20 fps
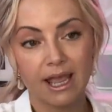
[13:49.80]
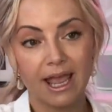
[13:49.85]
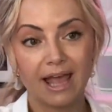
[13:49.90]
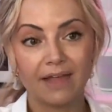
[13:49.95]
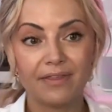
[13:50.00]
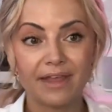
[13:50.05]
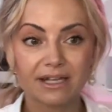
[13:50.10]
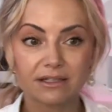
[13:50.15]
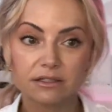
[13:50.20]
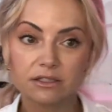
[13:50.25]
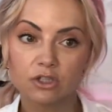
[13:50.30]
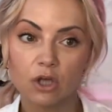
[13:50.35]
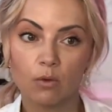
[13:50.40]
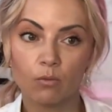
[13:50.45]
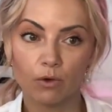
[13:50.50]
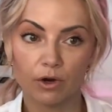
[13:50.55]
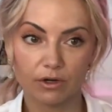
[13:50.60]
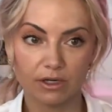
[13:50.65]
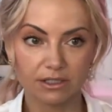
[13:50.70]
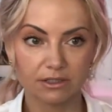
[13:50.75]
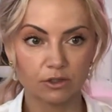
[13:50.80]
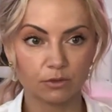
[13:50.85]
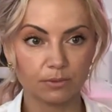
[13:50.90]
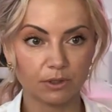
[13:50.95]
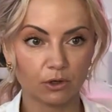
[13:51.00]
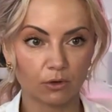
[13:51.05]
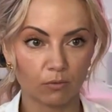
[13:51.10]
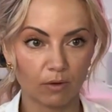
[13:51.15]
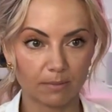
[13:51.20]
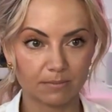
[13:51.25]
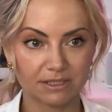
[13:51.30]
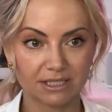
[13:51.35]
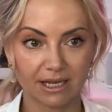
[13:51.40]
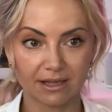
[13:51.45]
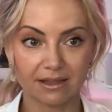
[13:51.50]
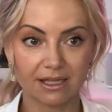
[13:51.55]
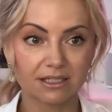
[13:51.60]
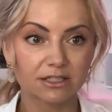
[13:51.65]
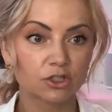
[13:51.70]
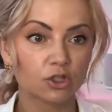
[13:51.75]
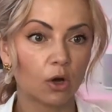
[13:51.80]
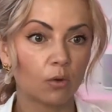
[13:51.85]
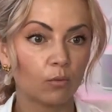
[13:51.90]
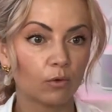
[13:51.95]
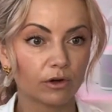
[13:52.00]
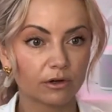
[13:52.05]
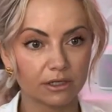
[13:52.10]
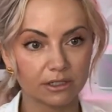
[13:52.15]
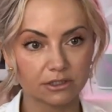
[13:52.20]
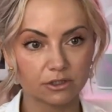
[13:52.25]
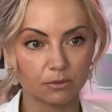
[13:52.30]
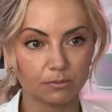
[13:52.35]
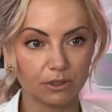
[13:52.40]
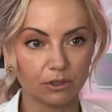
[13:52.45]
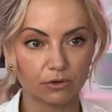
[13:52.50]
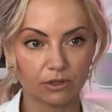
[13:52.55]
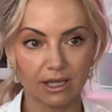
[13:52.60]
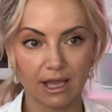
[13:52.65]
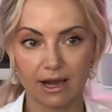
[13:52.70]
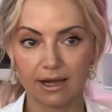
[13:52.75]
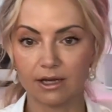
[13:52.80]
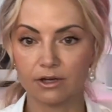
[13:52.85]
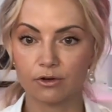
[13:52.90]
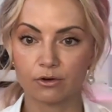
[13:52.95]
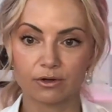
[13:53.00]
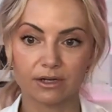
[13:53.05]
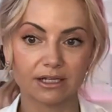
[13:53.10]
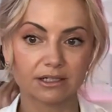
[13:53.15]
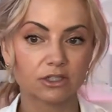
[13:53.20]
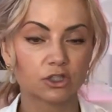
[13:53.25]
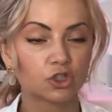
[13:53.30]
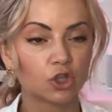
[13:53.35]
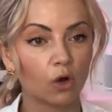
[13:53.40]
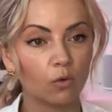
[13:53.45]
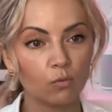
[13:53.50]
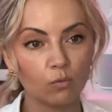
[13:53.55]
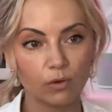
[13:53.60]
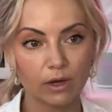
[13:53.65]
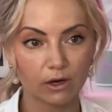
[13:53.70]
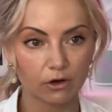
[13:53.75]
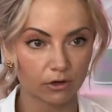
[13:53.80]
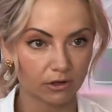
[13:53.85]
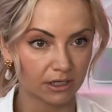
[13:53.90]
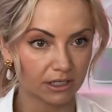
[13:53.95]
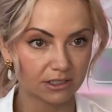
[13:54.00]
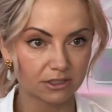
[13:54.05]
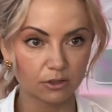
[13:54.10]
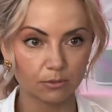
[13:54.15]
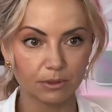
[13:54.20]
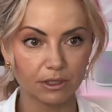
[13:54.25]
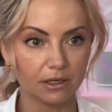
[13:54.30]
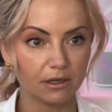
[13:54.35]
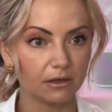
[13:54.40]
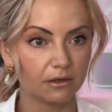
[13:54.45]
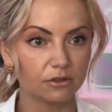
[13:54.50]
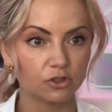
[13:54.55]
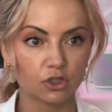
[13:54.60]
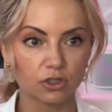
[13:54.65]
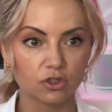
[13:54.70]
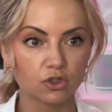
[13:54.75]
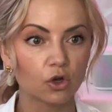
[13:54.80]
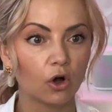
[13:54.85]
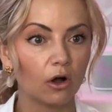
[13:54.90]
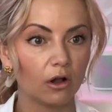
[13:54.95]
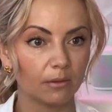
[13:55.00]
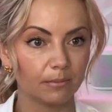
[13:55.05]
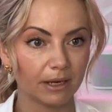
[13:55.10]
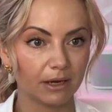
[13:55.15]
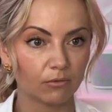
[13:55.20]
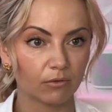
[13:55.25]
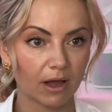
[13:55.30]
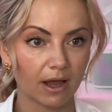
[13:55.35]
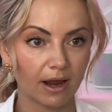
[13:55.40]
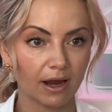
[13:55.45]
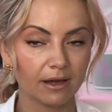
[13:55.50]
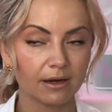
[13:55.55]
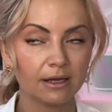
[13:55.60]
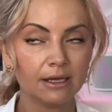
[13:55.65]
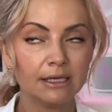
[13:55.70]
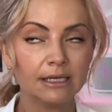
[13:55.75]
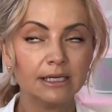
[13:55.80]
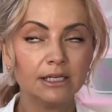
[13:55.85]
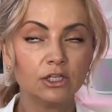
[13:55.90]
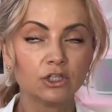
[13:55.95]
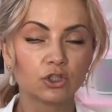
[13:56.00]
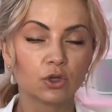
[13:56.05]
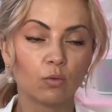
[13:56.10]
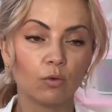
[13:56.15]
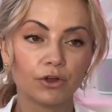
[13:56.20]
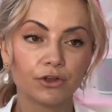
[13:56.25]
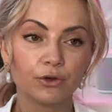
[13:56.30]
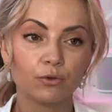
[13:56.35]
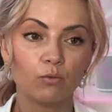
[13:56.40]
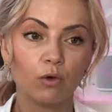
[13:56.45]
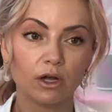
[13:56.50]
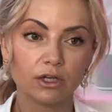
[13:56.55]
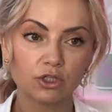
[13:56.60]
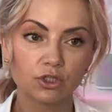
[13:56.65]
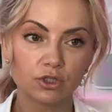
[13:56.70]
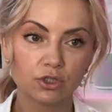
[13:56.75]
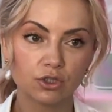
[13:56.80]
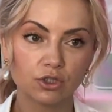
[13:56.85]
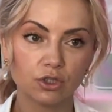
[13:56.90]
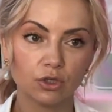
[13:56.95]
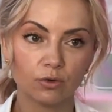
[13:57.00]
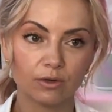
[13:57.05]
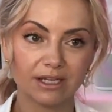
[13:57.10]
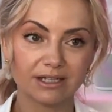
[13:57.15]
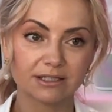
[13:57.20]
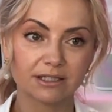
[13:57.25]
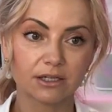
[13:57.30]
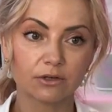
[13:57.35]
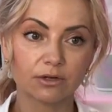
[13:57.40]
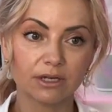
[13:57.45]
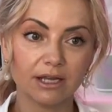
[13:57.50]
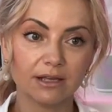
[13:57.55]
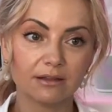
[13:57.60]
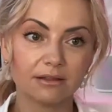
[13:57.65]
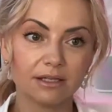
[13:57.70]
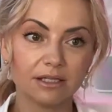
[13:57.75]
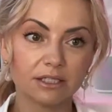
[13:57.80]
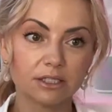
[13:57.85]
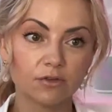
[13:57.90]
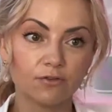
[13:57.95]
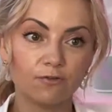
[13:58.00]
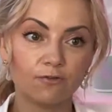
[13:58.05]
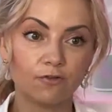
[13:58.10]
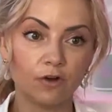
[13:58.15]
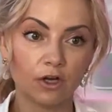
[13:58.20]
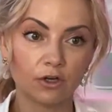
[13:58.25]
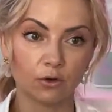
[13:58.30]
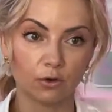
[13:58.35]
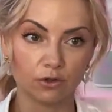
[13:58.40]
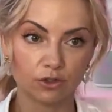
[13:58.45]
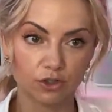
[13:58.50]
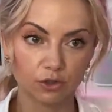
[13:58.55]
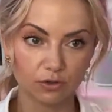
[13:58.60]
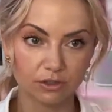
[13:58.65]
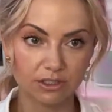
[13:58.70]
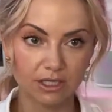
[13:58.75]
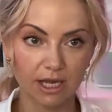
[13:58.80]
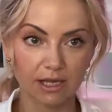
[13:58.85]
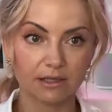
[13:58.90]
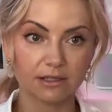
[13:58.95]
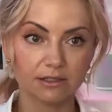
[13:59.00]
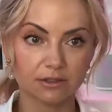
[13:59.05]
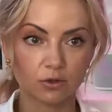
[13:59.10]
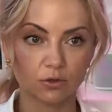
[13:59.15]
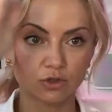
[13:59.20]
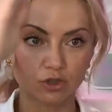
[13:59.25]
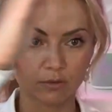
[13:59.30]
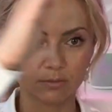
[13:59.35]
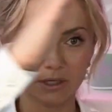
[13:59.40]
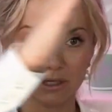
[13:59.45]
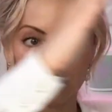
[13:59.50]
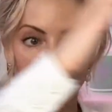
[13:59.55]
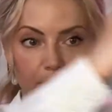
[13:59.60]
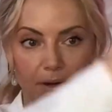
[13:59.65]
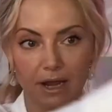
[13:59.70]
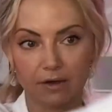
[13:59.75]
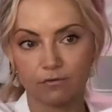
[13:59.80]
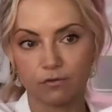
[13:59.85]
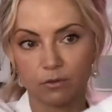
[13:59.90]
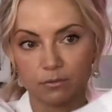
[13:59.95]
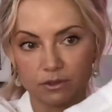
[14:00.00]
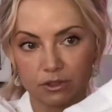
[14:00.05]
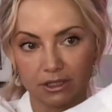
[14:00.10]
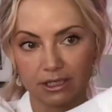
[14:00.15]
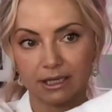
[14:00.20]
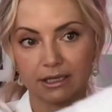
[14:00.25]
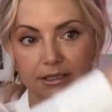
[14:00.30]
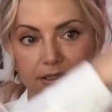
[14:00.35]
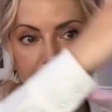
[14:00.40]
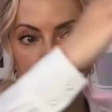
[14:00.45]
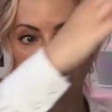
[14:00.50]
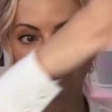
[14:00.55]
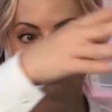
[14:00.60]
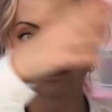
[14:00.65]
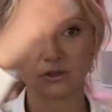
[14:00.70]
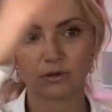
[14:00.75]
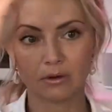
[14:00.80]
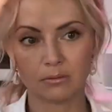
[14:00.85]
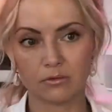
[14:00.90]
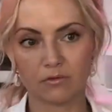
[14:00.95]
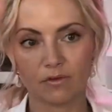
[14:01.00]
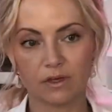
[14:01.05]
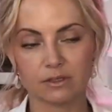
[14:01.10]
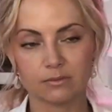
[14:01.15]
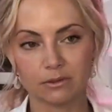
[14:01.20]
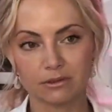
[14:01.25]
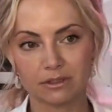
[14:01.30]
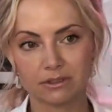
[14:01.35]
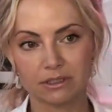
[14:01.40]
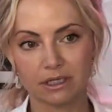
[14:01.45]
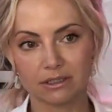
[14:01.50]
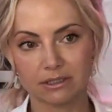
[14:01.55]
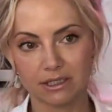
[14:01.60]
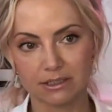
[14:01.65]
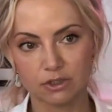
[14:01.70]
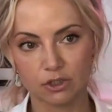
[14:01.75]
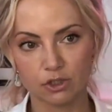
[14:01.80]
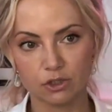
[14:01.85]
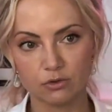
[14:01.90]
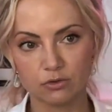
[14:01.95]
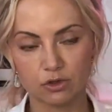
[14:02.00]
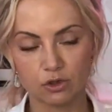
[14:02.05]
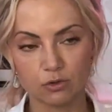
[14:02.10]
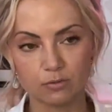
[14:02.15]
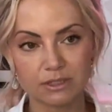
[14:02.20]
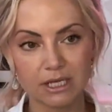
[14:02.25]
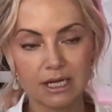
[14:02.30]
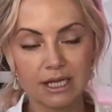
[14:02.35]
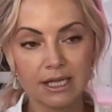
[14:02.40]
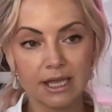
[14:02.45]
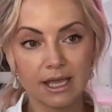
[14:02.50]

And that somewhere needs to be your website. That somewhere needs to be your calendar. That somewhere needs to be just call me, right? So what you want to do is create these funnels. So you take these social media platforms, the LinkedIn, the Instagram, the Facebook, the TikTok, the YouTubes.